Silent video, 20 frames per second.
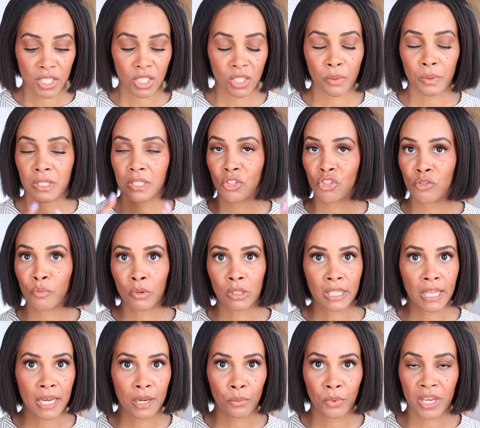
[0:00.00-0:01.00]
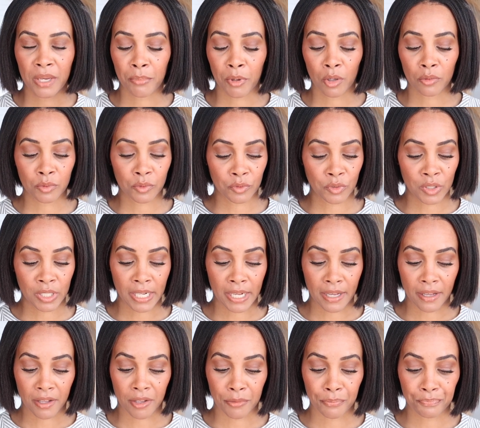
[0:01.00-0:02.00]
so it's super lightweight perfect for
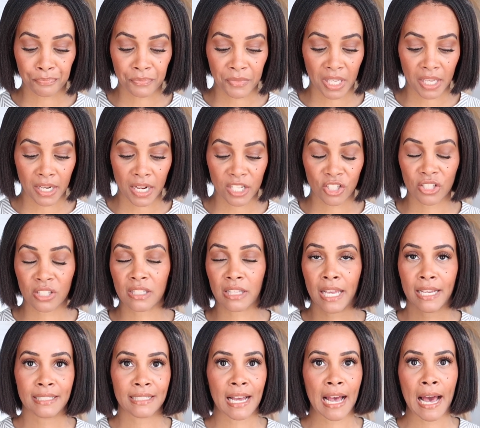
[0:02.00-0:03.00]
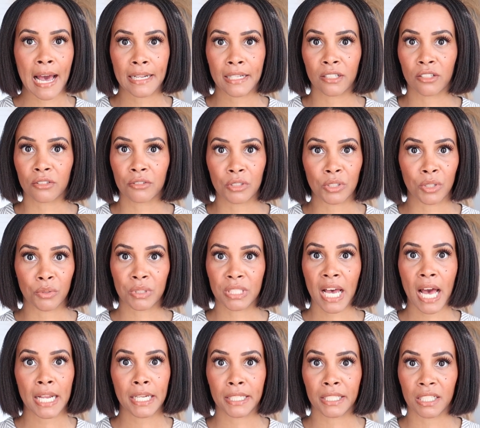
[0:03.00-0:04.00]
now and i just like tied it you know
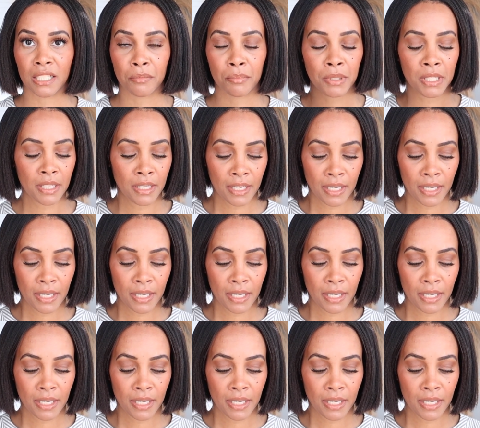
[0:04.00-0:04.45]
tied it up